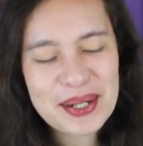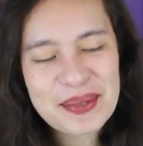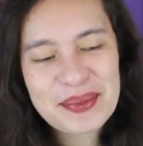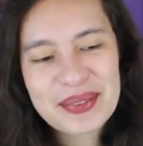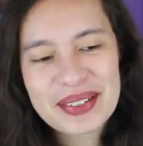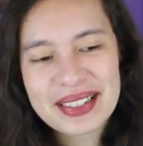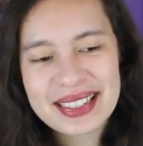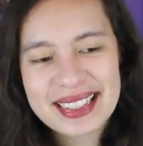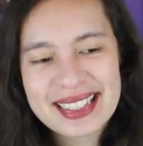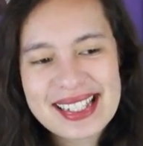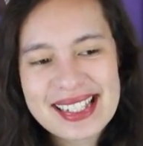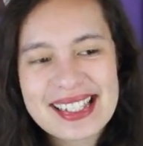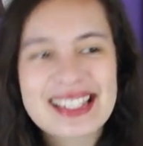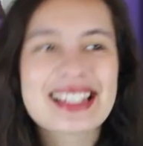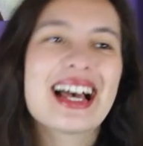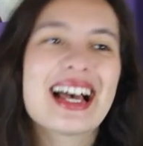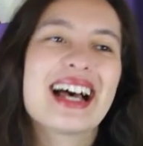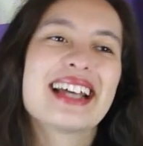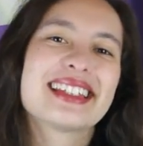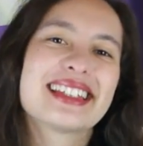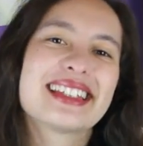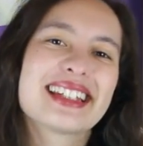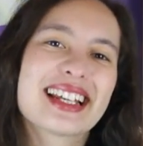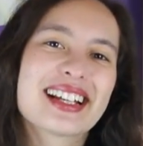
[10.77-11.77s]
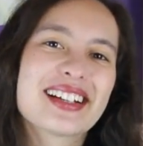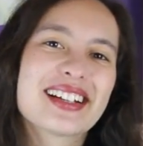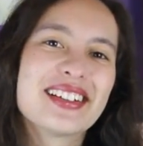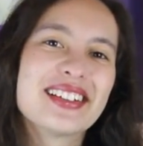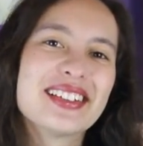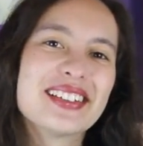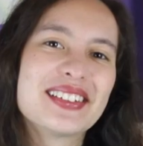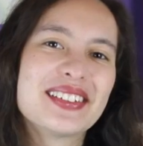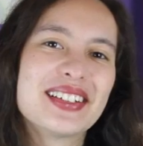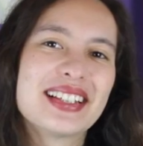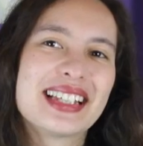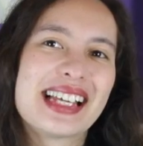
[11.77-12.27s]
I'm really sad that I
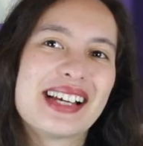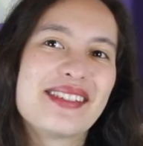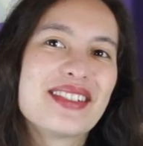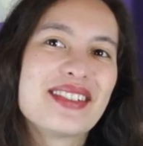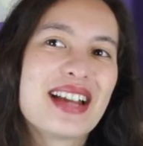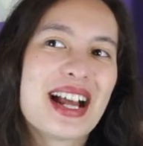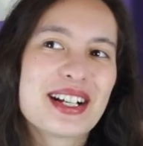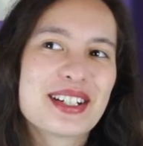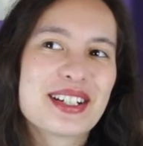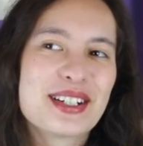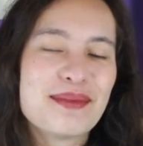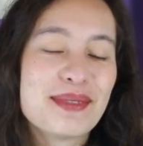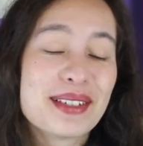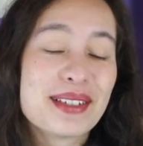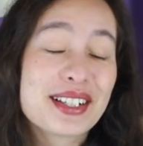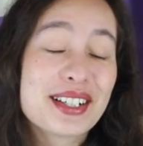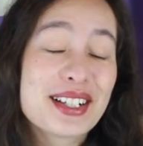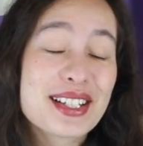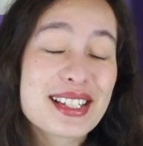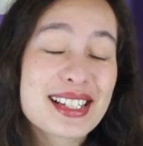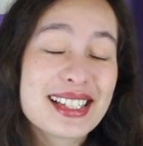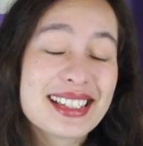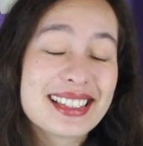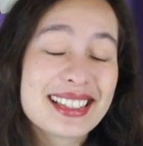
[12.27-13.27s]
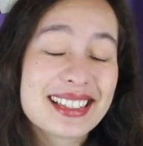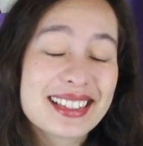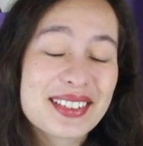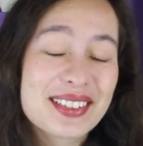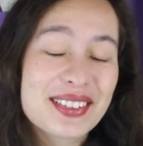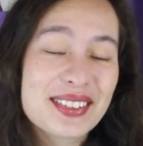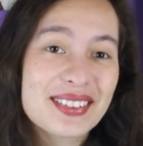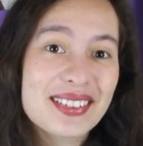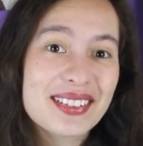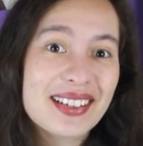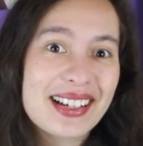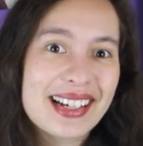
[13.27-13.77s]
couldn't do a live reaction because I did
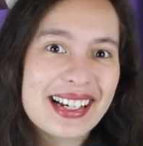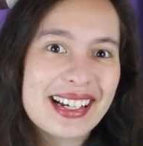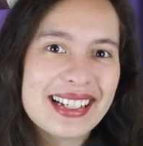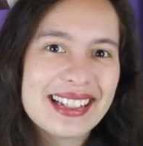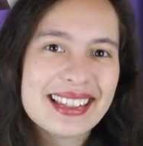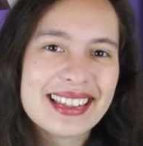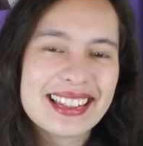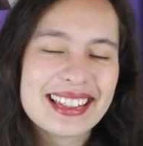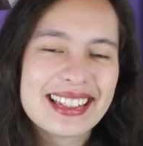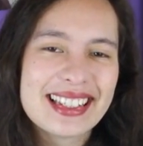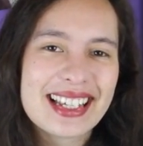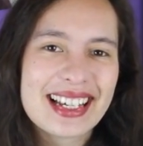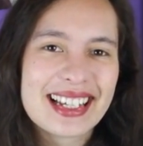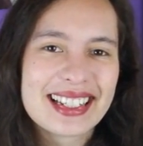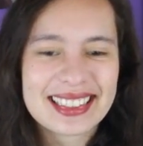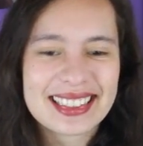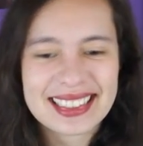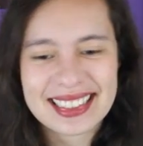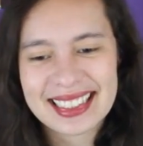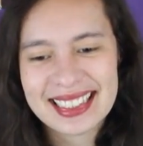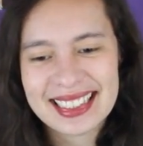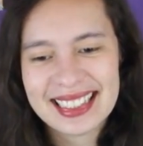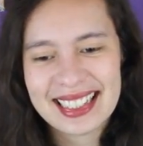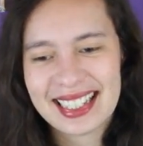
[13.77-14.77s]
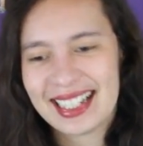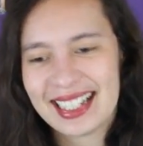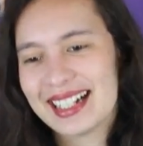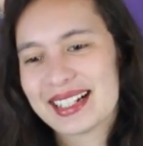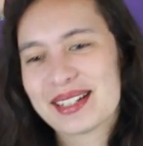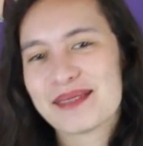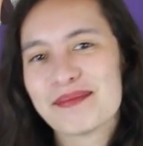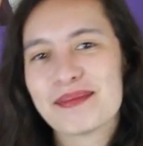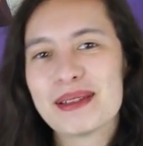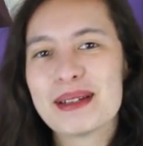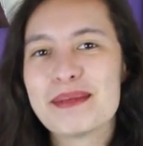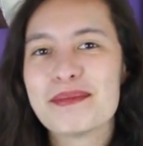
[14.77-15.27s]
cry in the end. I
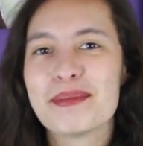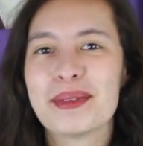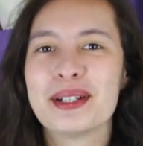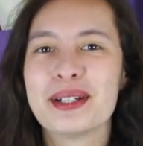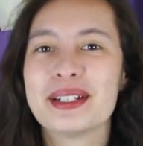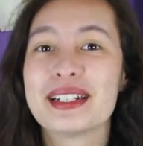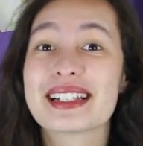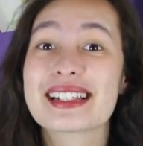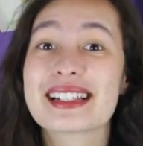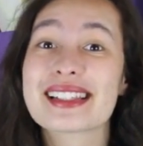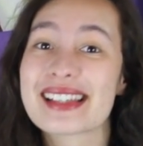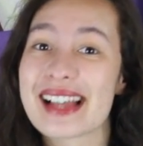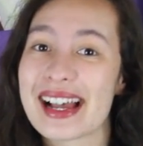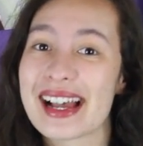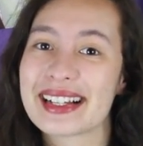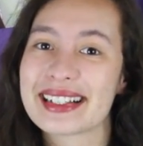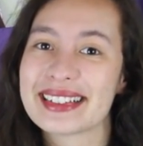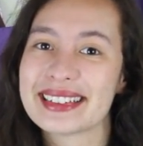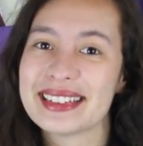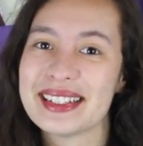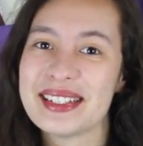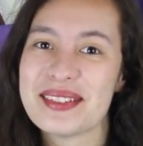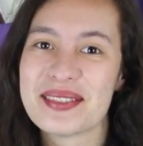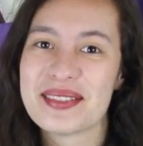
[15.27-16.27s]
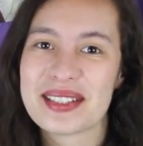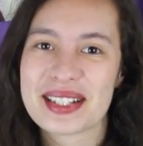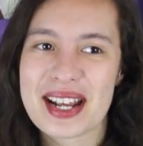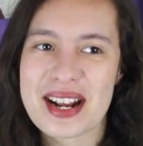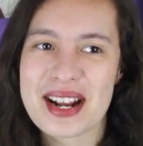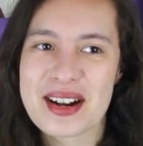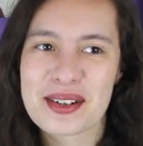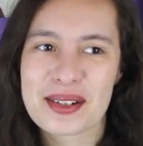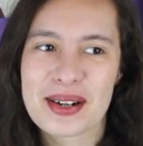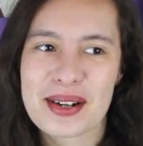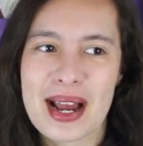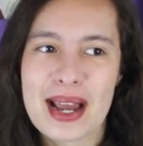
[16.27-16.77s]
can pinpoint exactly when
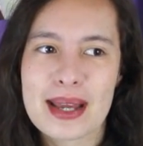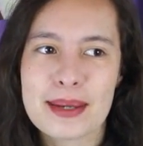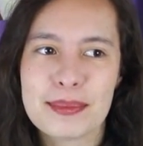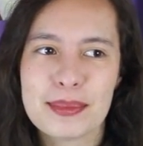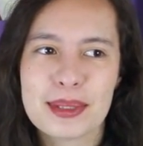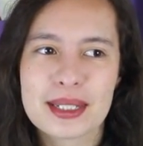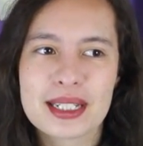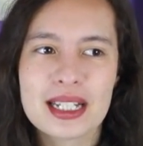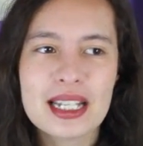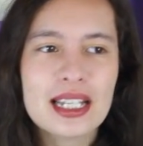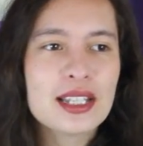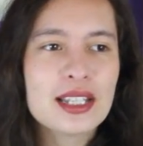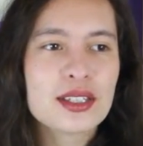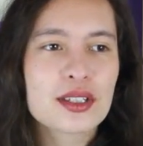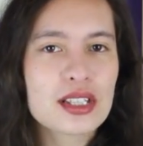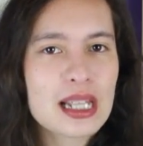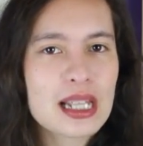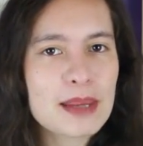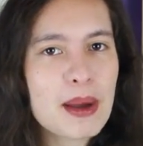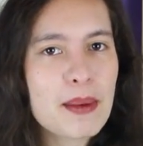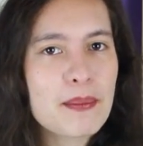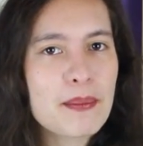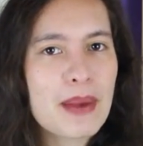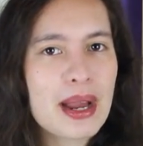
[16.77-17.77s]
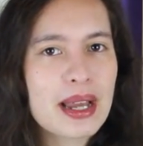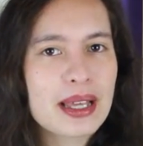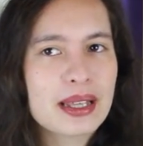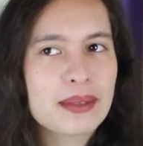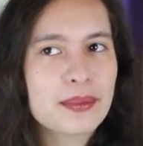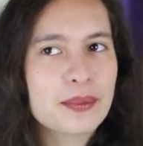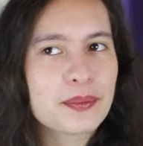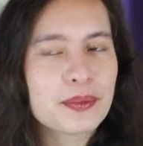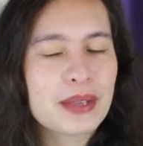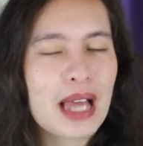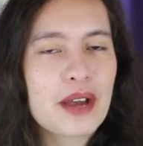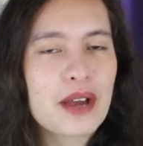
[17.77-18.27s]
I cried, but to sum up
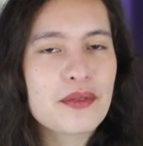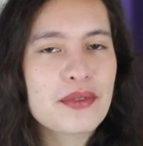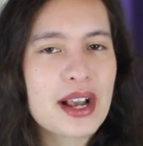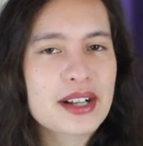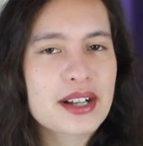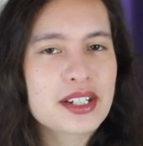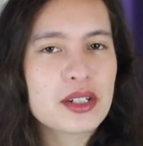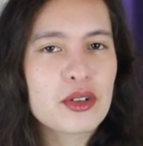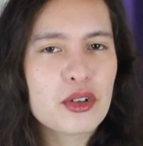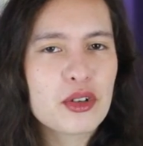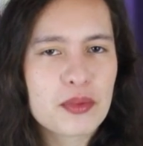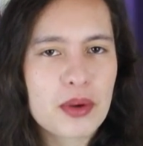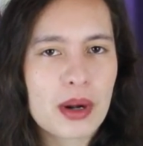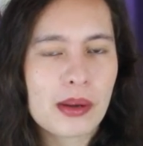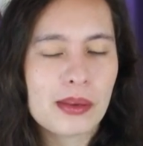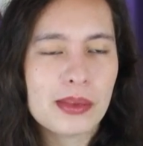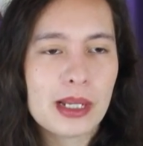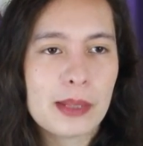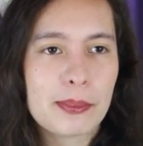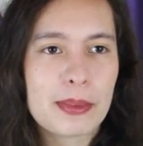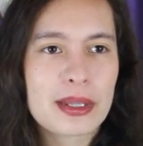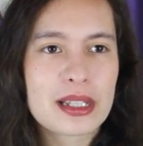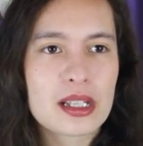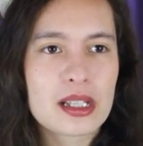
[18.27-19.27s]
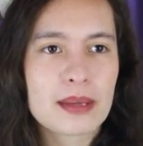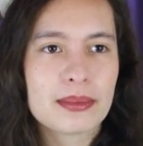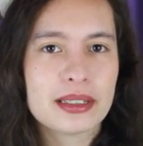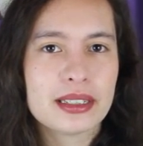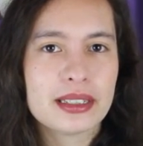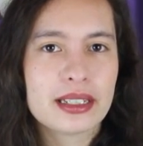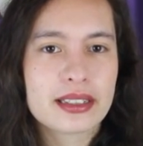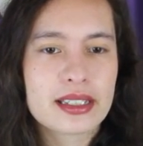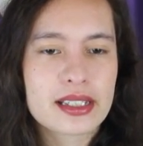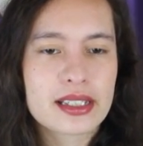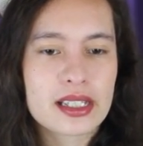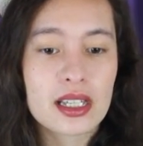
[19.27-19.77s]
my live reaction, it would probably have been something
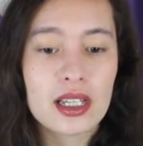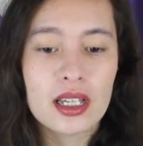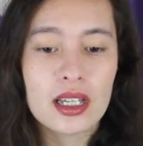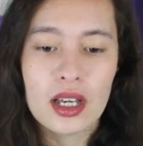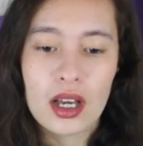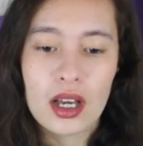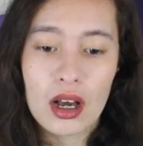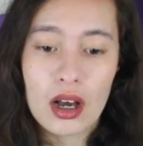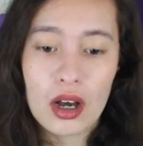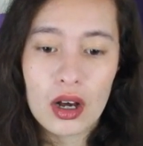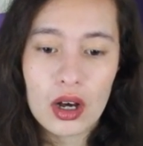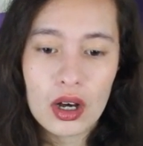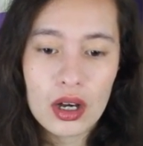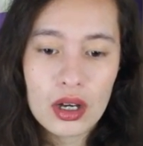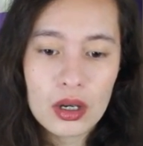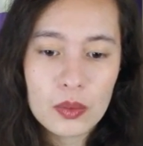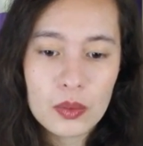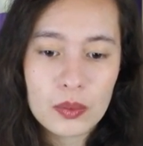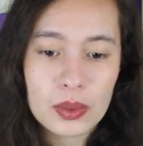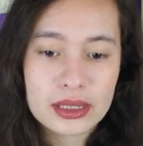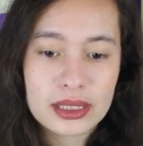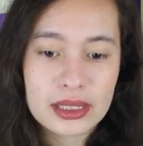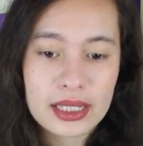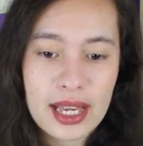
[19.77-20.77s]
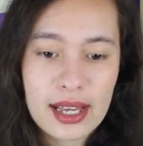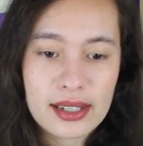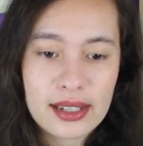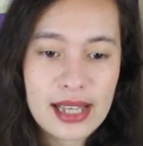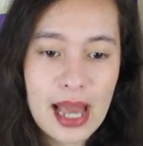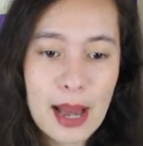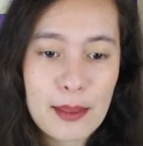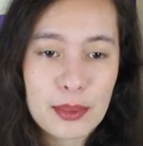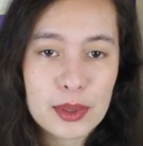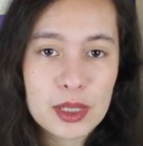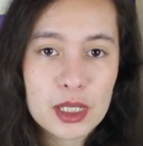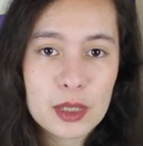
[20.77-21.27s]
like this. Oh, what the heck
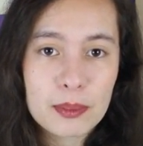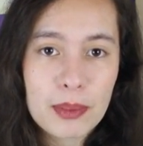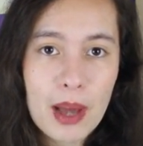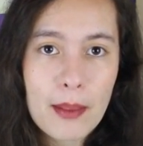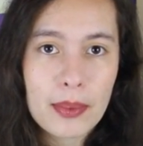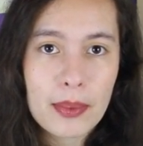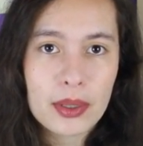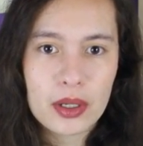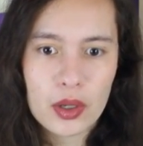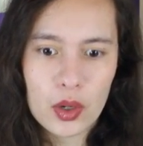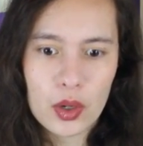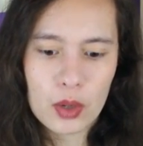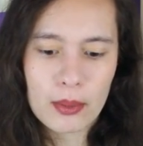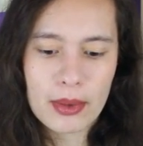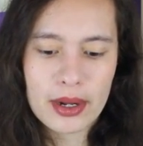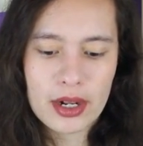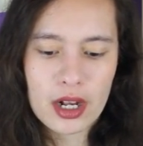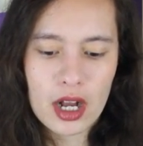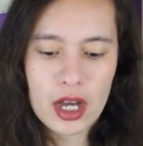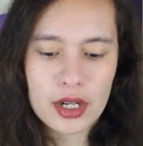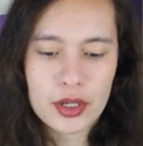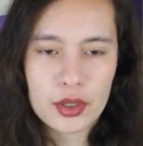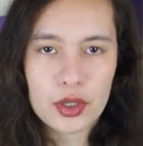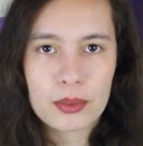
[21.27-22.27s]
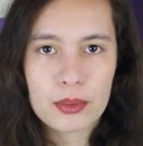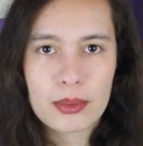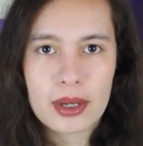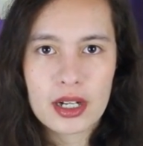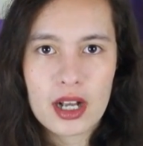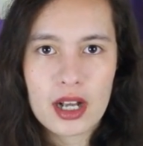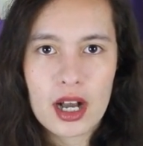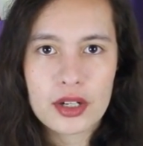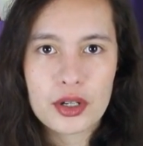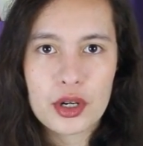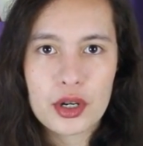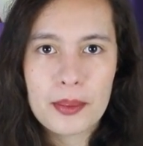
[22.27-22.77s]
happened to Bobbin? Oh my god, oh my
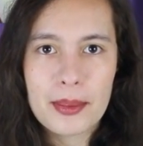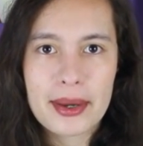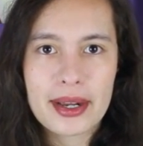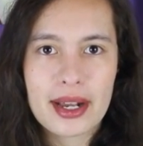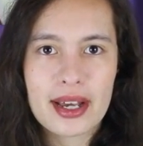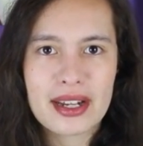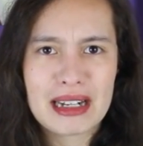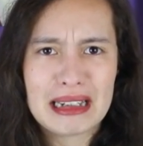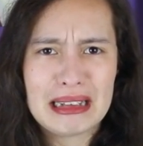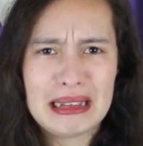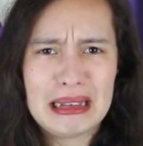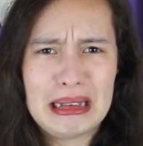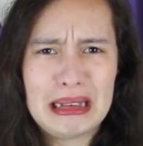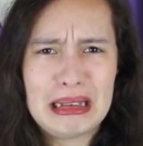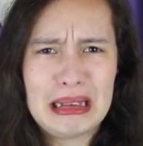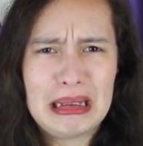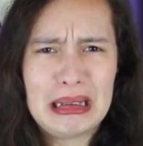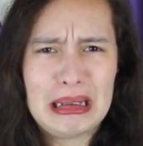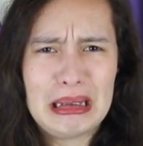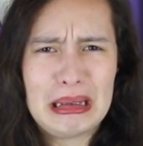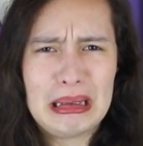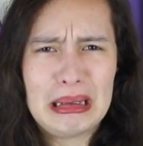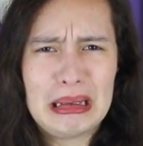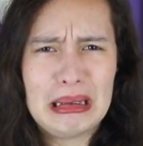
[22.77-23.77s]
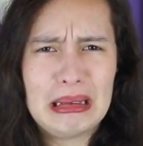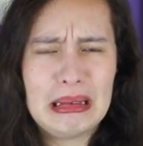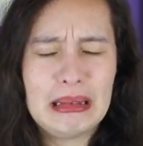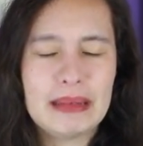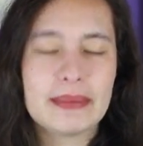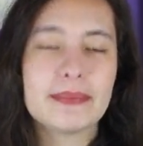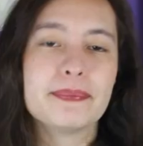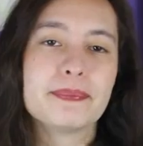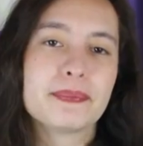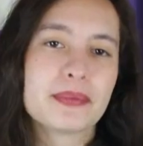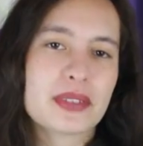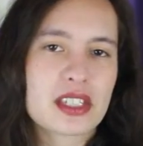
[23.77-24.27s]
god, oh my god,
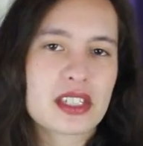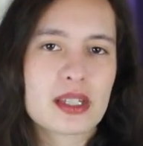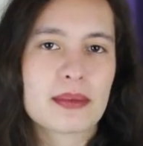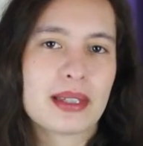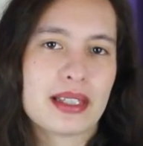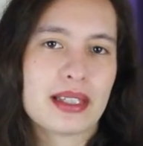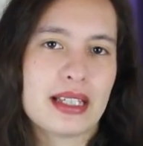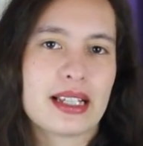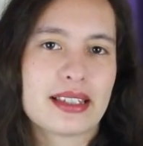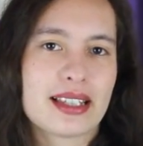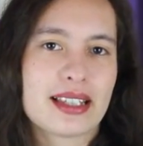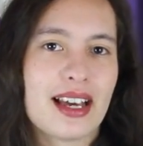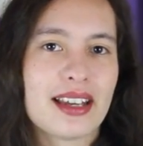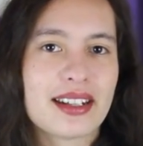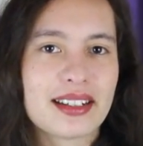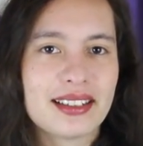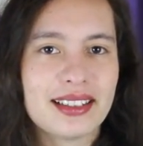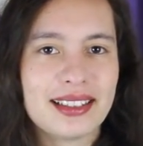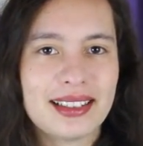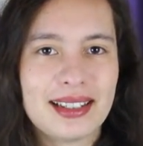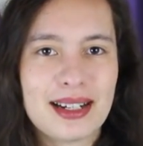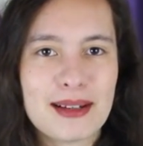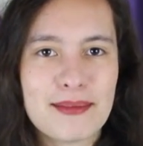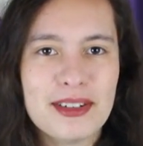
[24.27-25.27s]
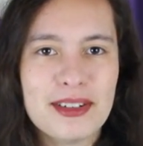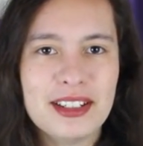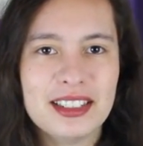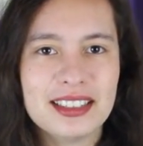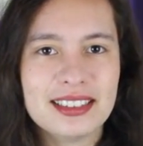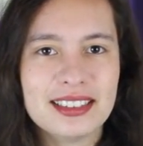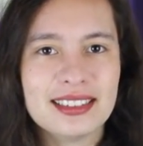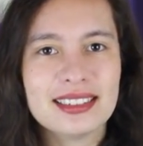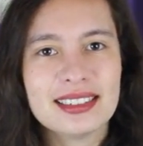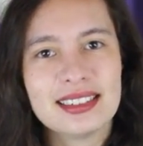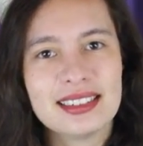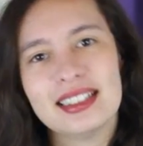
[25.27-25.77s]
ah! Something like
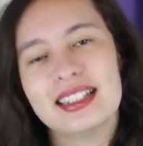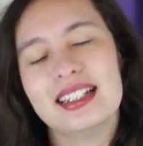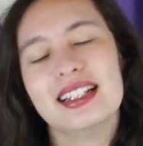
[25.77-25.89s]
that.